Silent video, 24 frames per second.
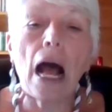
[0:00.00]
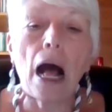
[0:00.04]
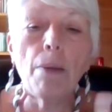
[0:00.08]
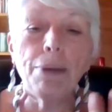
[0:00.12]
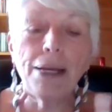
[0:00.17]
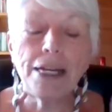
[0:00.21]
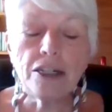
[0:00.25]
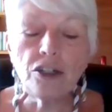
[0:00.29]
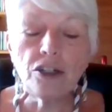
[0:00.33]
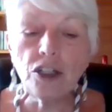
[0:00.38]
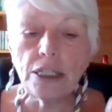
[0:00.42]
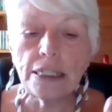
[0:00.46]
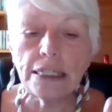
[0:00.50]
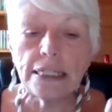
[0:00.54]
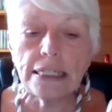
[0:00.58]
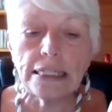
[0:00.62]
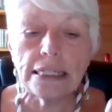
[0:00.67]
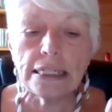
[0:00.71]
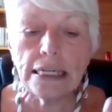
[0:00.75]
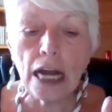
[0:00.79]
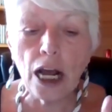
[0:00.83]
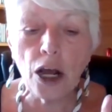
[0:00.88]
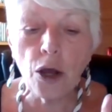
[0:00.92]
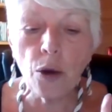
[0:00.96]
I'll be interested
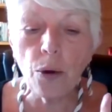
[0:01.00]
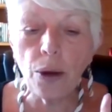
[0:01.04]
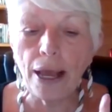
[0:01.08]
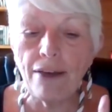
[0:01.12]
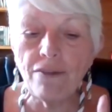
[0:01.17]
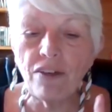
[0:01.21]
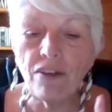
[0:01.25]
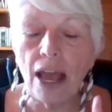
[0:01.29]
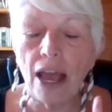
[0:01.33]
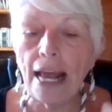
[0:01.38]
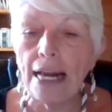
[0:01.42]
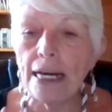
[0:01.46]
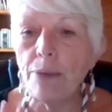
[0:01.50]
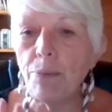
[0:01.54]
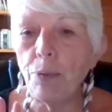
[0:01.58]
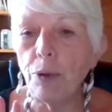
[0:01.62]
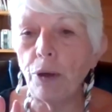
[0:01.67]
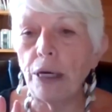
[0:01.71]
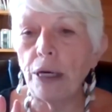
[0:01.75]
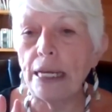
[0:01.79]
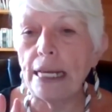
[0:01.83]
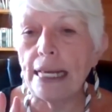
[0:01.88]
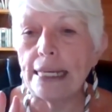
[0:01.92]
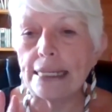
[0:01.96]
to know if
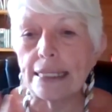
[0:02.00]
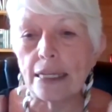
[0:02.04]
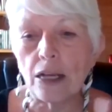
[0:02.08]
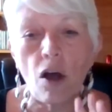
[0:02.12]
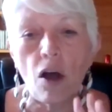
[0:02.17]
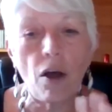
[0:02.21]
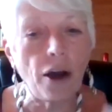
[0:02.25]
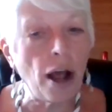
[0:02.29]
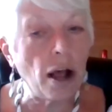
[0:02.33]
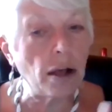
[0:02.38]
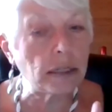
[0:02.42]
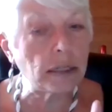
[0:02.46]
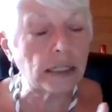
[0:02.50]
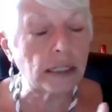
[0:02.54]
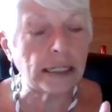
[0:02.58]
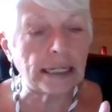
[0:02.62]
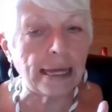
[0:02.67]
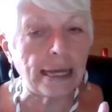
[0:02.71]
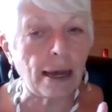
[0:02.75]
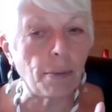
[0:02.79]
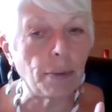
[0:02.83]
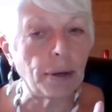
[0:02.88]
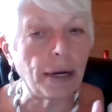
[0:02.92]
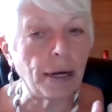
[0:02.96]
anybody has got an answer to
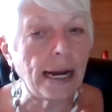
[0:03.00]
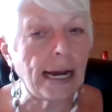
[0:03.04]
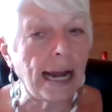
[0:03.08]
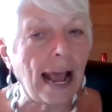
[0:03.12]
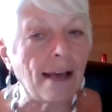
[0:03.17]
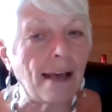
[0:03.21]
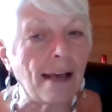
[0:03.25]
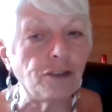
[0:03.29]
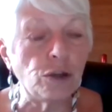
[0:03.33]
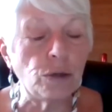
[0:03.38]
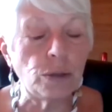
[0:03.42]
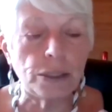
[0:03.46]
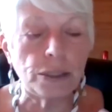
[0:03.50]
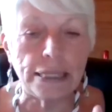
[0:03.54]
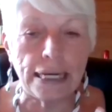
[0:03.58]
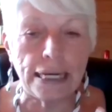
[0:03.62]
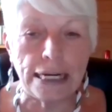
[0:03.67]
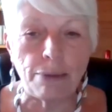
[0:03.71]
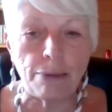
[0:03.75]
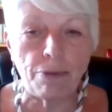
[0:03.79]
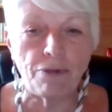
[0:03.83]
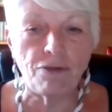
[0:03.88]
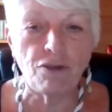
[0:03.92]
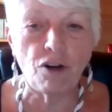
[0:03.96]
that one, and have you
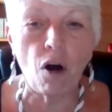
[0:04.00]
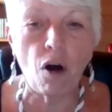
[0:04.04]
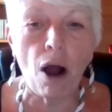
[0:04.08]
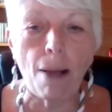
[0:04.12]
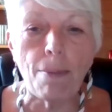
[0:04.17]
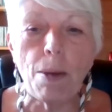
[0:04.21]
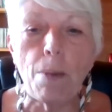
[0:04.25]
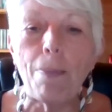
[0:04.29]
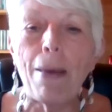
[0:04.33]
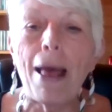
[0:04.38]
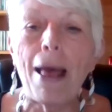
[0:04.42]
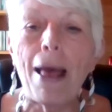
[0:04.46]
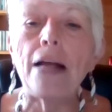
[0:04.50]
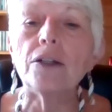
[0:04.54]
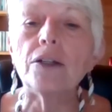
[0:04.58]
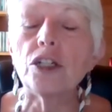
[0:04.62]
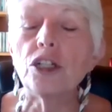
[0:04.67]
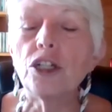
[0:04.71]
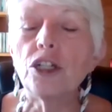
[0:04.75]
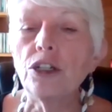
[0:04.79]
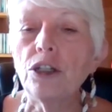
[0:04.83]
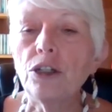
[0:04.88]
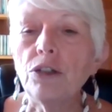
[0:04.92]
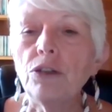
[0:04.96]
seen it before? I'm about
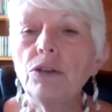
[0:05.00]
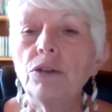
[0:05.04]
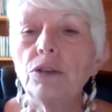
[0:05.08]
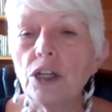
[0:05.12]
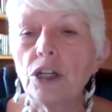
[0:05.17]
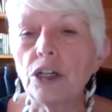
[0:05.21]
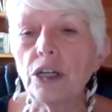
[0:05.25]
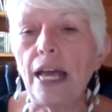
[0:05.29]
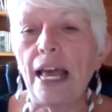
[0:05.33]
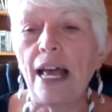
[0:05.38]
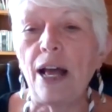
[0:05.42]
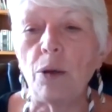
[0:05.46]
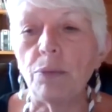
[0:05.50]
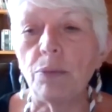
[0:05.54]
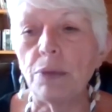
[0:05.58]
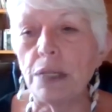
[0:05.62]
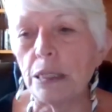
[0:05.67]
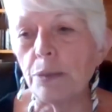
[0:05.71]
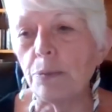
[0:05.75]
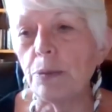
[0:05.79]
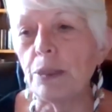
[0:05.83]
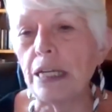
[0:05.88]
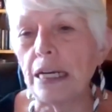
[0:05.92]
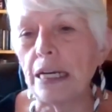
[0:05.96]
to help
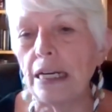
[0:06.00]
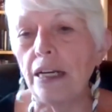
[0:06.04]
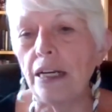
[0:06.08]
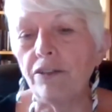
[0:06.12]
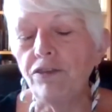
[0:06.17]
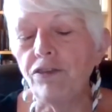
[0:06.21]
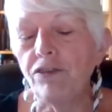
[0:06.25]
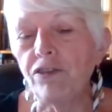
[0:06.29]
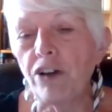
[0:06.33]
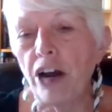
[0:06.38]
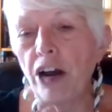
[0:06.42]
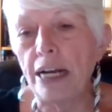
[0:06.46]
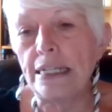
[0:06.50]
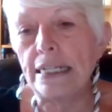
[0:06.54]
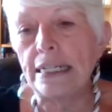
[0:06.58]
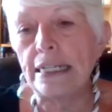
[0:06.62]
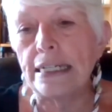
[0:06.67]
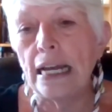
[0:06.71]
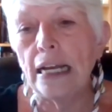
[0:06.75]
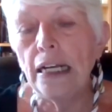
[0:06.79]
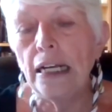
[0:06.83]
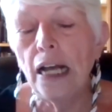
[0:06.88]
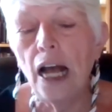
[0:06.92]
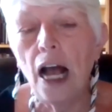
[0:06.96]
this particular friend
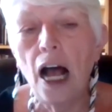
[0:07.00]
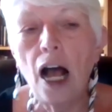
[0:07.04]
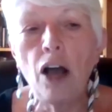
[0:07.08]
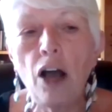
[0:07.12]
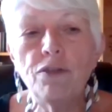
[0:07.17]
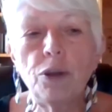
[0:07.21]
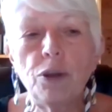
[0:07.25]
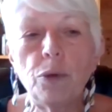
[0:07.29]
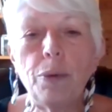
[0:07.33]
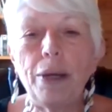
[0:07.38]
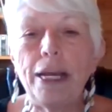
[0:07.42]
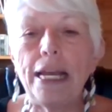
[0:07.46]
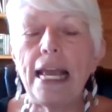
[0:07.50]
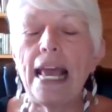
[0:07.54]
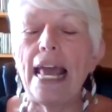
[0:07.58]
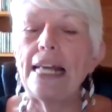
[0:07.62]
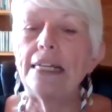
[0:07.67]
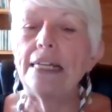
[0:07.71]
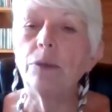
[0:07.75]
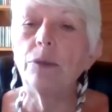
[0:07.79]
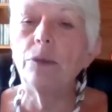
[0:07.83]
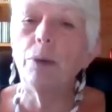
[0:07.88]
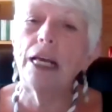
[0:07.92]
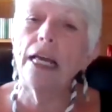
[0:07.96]
over the
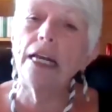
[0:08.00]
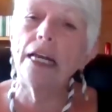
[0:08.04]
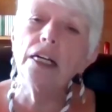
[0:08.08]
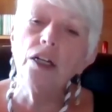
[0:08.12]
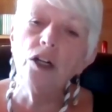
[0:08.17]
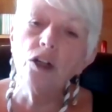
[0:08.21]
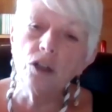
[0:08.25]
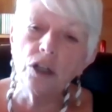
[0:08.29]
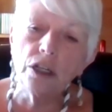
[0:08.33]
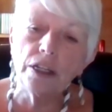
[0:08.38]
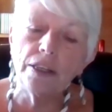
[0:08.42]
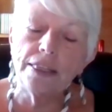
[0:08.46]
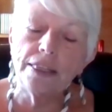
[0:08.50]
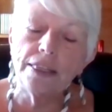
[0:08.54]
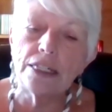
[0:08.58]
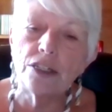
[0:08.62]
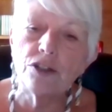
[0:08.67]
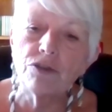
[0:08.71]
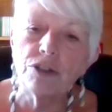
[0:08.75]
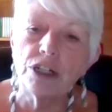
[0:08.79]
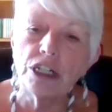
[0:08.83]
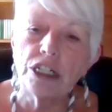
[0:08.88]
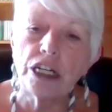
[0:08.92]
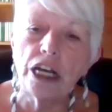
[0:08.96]
weekend, and we're going to look at
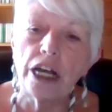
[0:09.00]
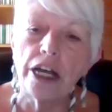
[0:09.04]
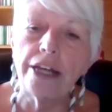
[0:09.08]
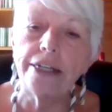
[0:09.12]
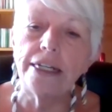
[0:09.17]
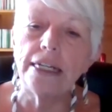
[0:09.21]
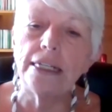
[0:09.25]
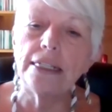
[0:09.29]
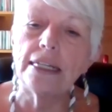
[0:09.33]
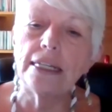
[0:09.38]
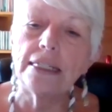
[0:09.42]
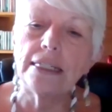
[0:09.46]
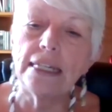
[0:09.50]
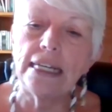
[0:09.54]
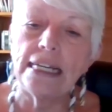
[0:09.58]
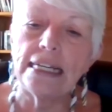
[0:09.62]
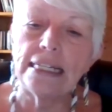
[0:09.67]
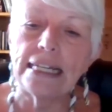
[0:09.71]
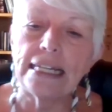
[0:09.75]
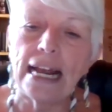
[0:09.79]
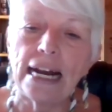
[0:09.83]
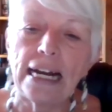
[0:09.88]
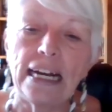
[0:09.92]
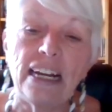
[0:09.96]
this return and see
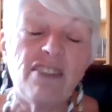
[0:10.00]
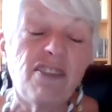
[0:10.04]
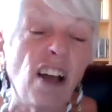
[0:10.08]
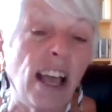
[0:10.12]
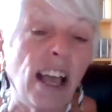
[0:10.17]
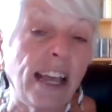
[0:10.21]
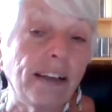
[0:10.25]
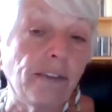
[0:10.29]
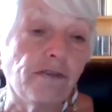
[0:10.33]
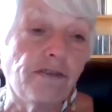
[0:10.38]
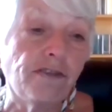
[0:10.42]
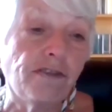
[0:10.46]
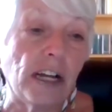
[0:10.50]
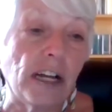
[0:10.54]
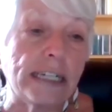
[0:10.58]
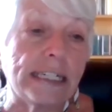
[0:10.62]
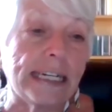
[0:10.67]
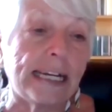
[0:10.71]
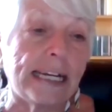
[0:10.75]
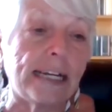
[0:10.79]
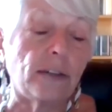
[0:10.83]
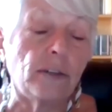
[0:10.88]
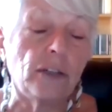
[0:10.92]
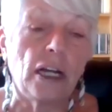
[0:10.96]
exactly if I can
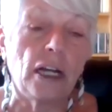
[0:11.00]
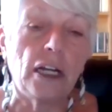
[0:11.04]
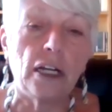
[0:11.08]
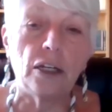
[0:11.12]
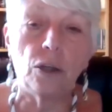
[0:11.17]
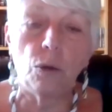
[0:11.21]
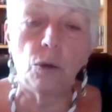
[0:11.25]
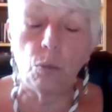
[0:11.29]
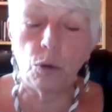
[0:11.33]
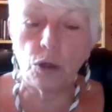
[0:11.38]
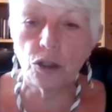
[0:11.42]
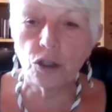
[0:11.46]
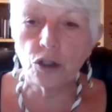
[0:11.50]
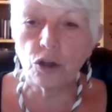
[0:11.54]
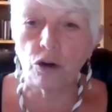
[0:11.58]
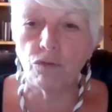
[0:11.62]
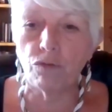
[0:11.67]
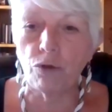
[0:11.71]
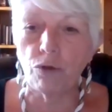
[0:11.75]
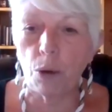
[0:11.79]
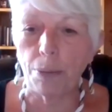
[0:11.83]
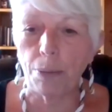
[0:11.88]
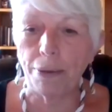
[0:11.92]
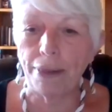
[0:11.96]
find out what's
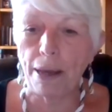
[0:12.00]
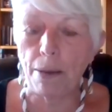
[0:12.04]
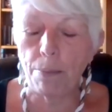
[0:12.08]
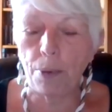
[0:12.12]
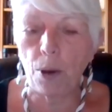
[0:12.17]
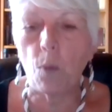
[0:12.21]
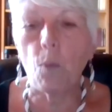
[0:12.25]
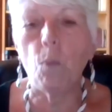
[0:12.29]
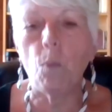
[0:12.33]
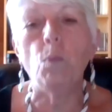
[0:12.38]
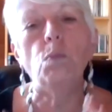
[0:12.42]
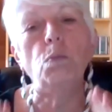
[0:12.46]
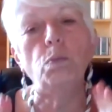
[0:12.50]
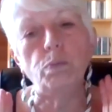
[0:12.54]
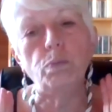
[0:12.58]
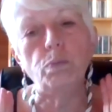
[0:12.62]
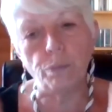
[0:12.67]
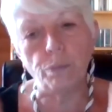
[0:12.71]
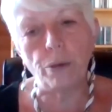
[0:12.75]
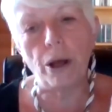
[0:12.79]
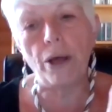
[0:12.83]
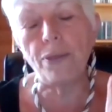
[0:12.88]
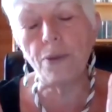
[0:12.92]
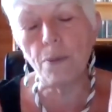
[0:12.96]
gone wrong with it. But
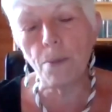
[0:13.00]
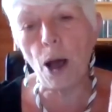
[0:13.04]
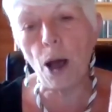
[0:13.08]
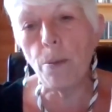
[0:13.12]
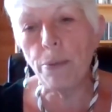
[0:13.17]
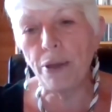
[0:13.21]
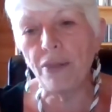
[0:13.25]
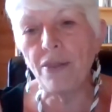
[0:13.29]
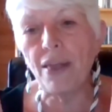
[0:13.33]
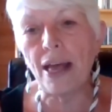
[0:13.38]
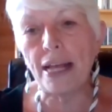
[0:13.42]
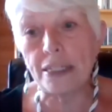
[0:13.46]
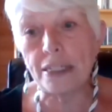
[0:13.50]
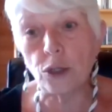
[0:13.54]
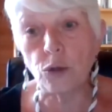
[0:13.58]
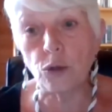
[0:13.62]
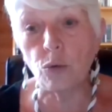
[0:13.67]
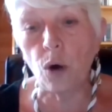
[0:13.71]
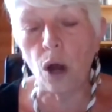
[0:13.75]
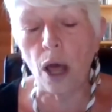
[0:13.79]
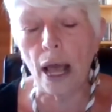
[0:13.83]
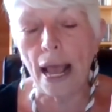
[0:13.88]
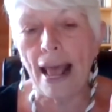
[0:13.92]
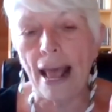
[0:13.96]
at the moment, that's
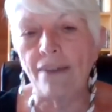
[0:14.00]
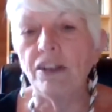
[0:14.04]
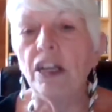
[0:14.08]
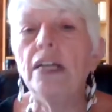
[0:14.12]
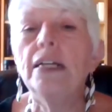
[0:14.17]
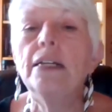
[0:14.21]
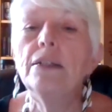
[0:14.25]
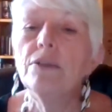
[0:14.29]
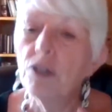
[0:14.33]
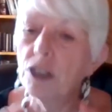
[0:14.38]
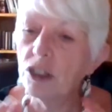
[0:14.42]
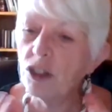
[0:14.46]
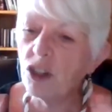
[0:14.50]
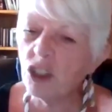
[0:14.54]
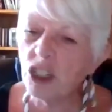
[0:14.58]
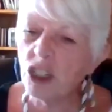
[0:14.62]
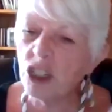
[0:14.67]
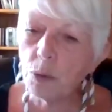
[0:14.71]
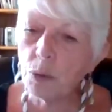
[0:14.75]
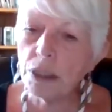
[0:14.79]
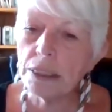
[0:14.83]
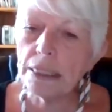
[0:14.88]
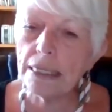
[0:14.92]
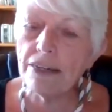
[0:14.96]
all I have. So I
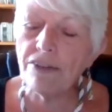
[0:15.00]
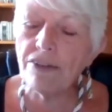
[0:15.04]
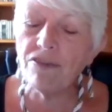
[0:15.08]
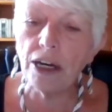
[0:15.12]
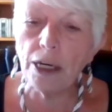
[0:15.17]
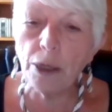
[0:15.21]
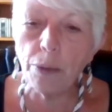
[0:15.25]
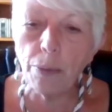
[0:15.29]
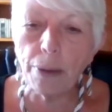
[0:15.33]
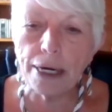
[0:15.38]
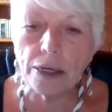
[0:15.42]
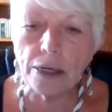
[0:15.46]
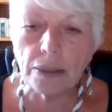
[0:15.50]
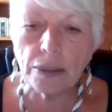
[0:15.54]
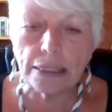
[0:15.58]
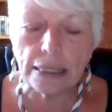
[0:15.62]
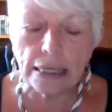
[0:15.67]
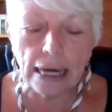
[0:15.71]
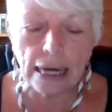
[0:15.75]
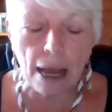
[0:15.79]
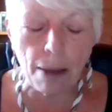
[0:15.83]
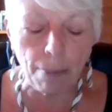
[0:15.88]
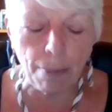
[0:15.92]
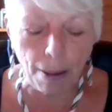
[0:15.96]
just wondered if anyone else
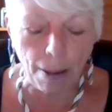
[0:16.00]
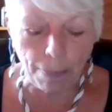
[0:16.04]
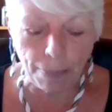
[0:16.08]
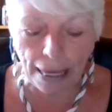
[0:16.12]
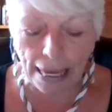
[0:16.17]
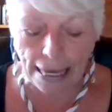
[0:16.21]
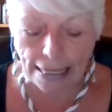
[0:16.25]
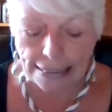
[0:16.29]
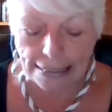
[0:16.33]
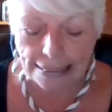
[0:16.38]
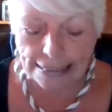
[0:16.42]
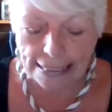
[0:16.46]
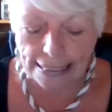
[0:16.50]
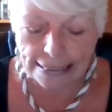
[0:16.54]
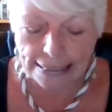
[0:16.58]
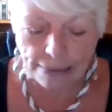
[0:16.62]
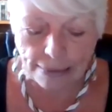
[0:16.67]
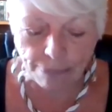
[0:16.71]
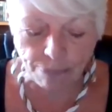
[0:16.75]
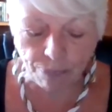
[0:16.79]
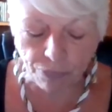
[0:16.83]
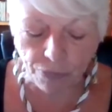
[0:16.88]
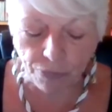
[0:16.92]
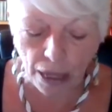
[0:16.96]
had come up against
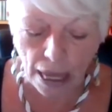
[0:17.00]
this.